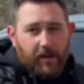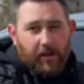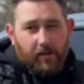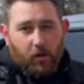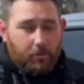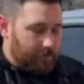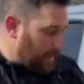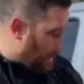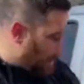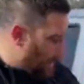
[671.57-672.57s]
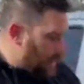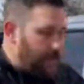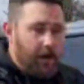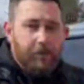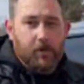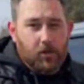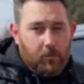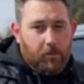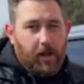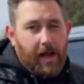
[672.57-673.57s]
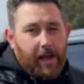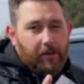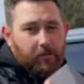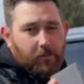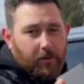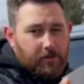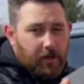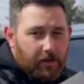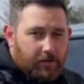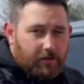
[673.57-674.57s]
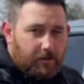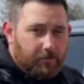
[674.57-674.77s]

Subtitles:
almost like beating up when you apply it. We were talking to some